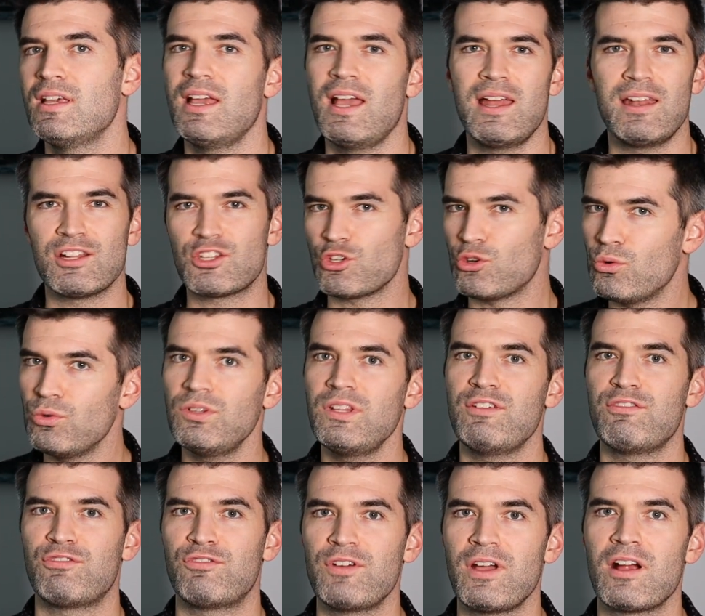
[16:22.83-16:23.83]
And it's only
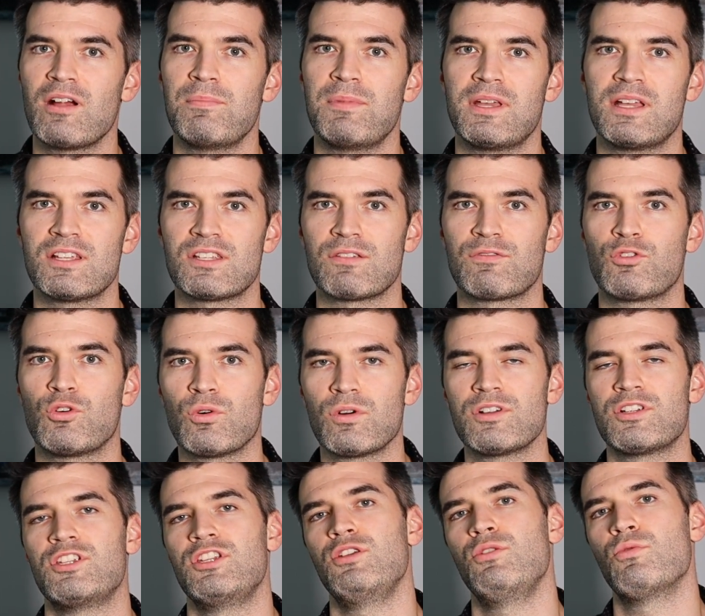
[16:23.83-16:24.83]
fair because, of
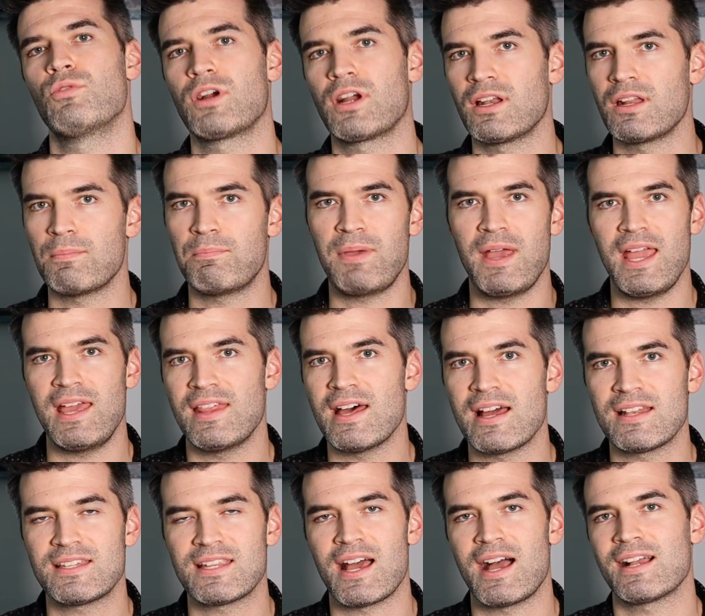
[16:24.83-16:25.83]
course, you were going to pay
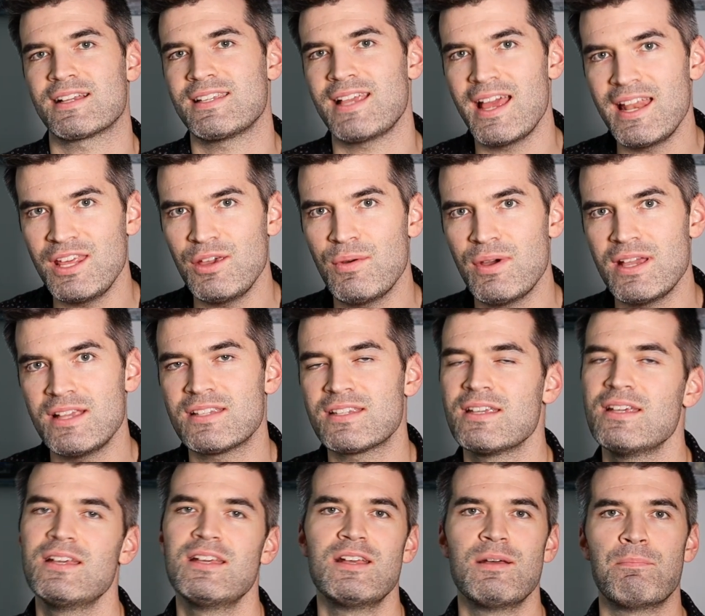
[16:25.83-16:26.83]
that tax anyways,
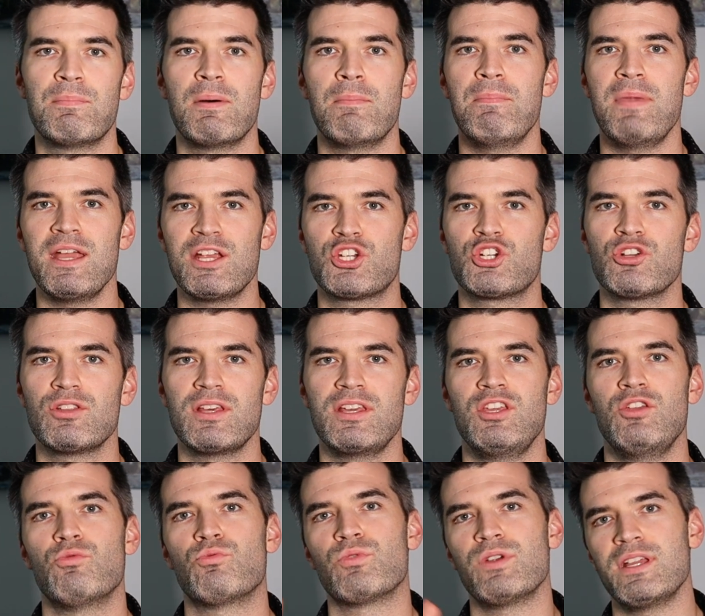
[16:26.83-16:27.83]
but make sure that
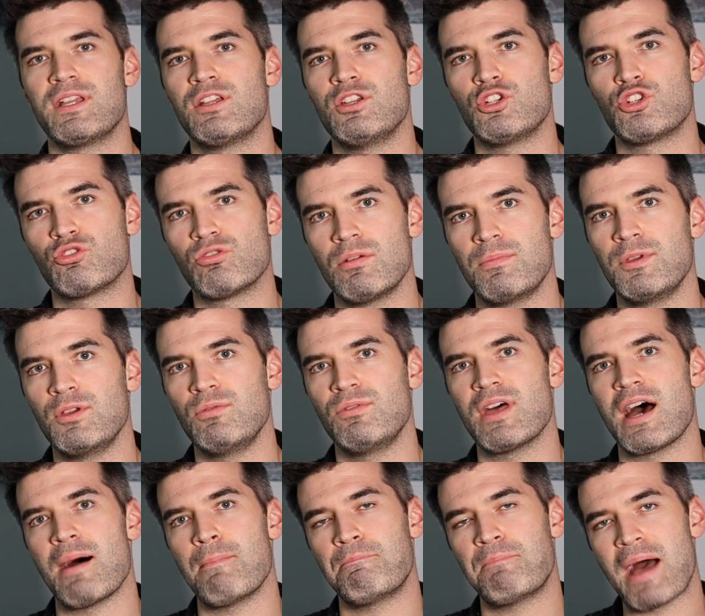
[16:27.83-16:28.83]
you recontribute
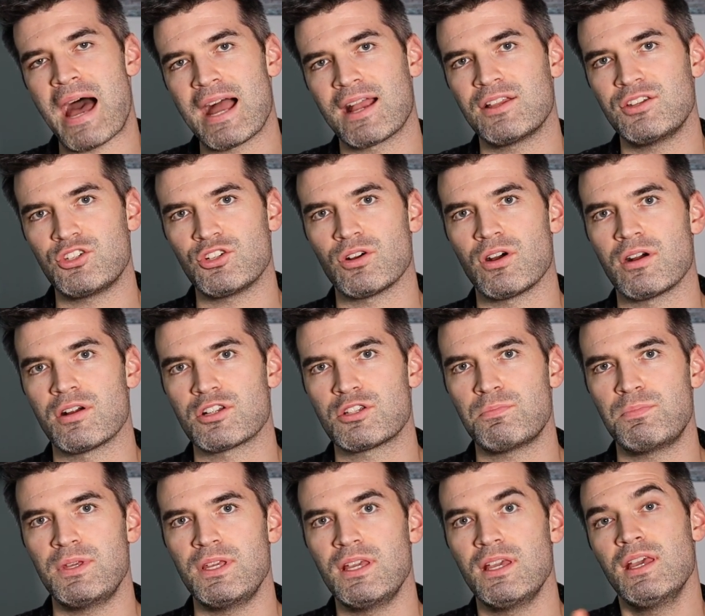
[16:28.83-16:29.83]
that back into your
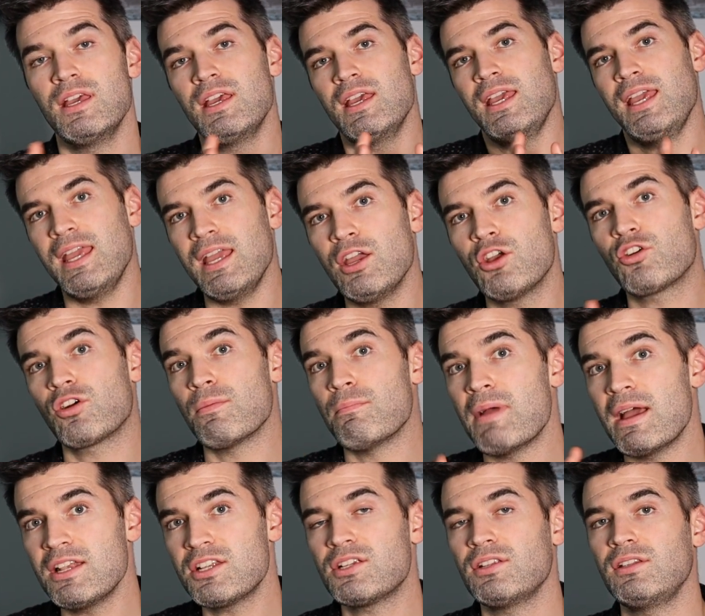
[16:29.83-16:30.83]
RRSP
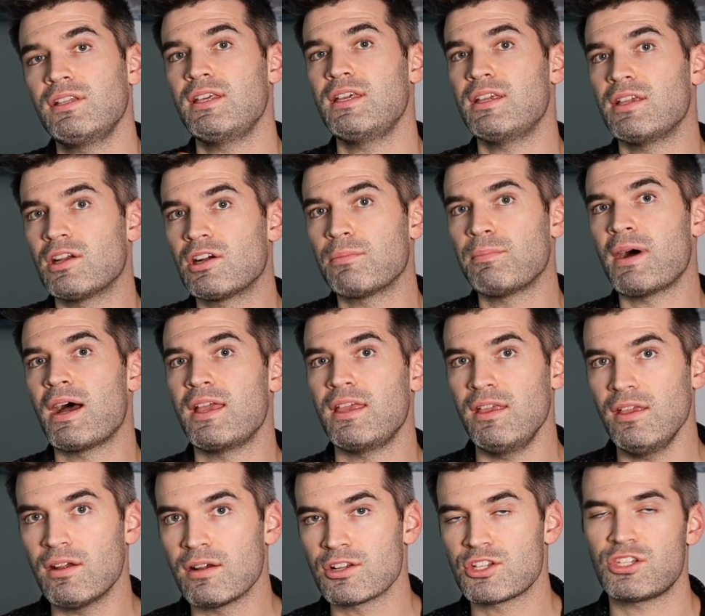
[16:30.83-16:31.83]
incrementally year by
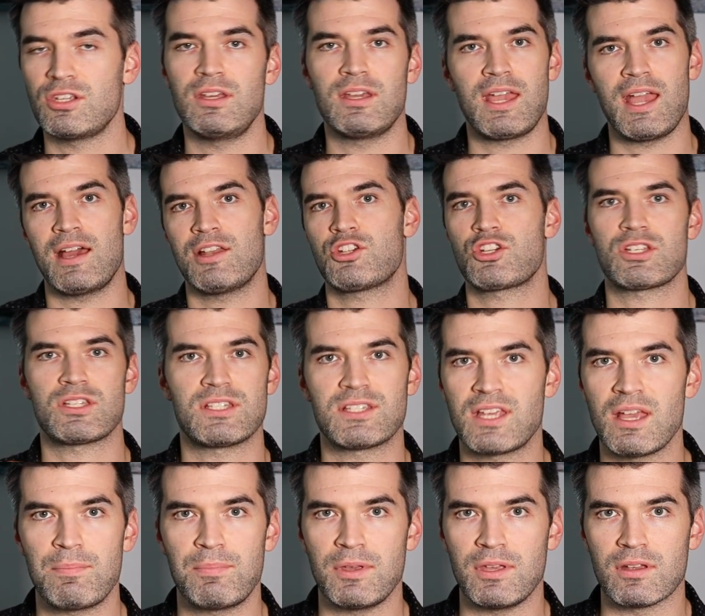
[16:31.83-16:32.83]
year. So you can't just
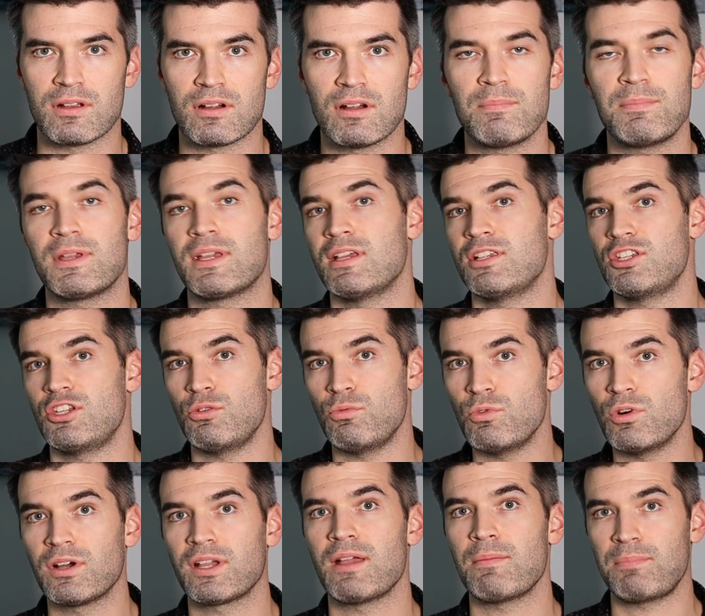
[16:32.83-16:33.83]
skip a year because you
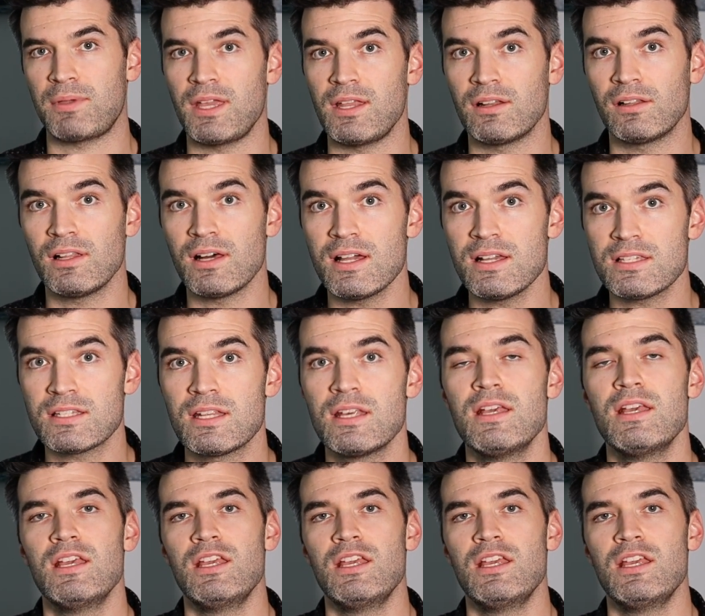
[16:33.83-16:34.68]
will get penalized.